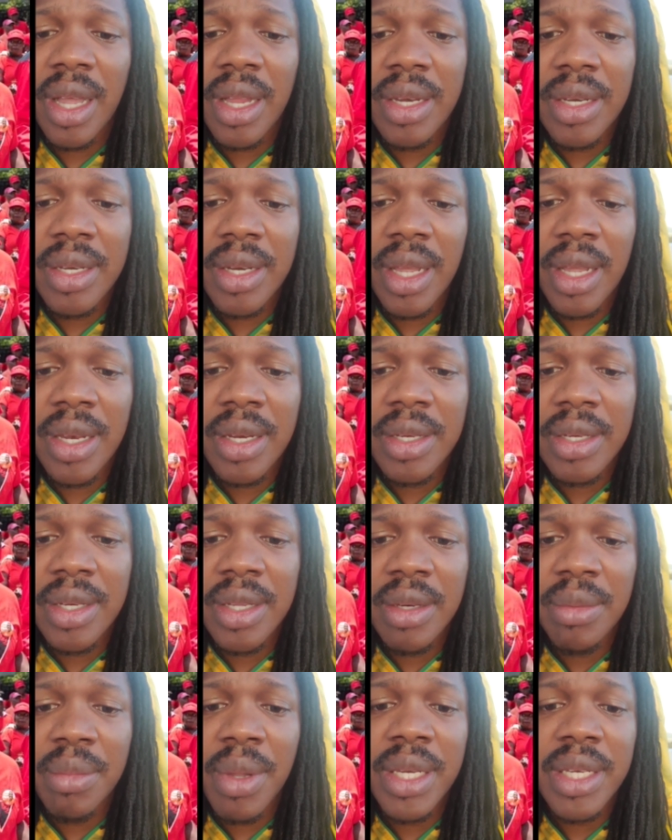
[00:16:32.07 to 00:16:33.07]
and
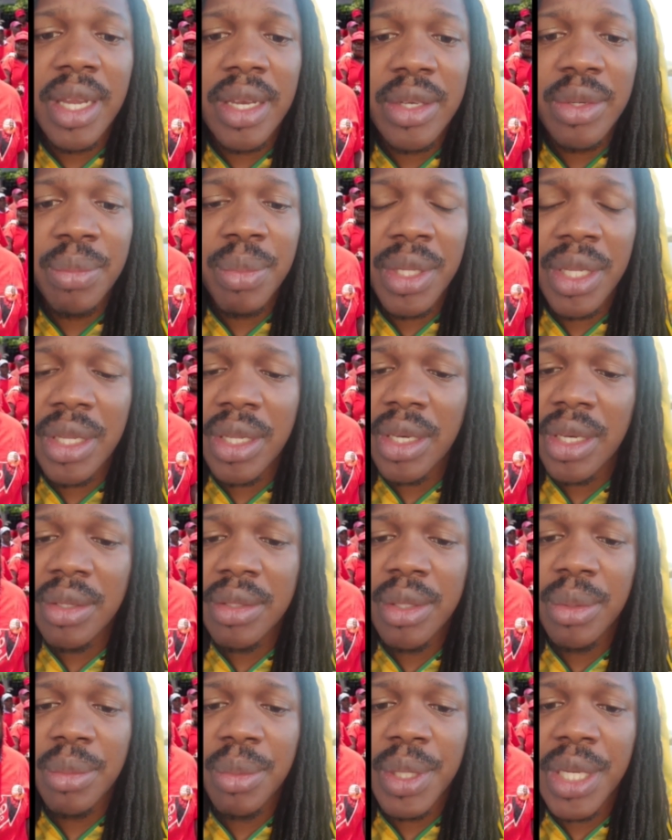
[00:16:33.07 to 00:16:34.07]
and it better to
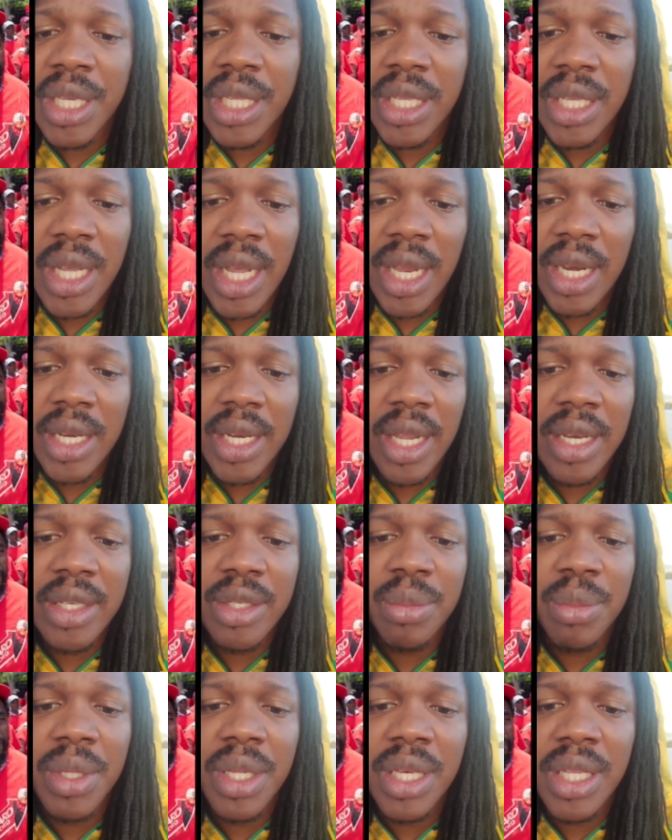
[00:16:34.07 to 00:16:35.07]
be to be legal
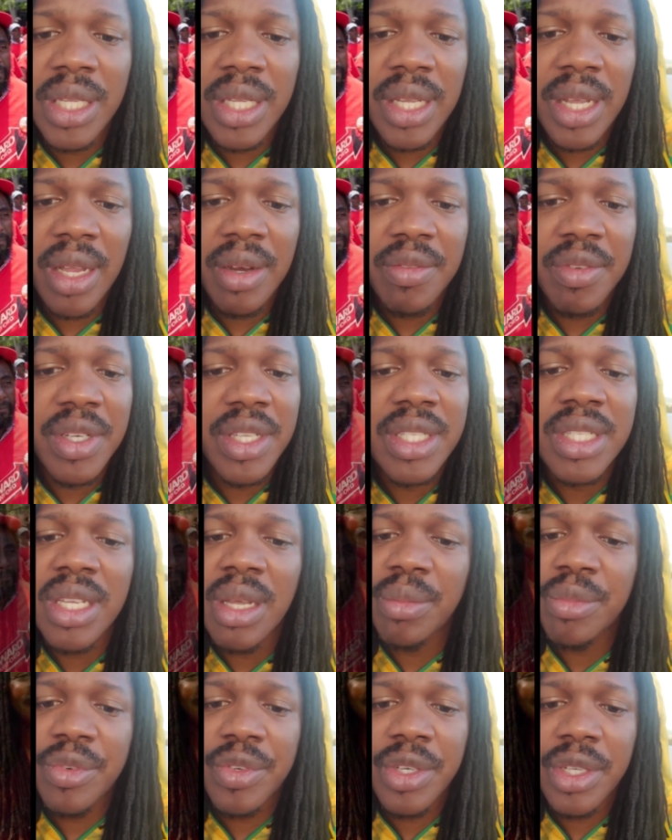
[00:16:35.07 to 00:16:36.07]
than to be legal for the
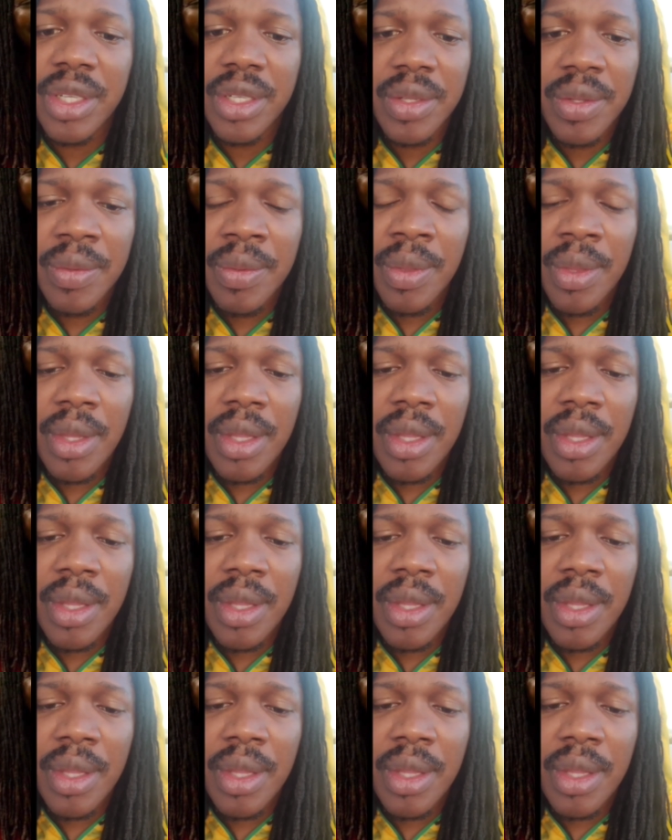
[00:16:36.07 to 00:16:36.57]
same free.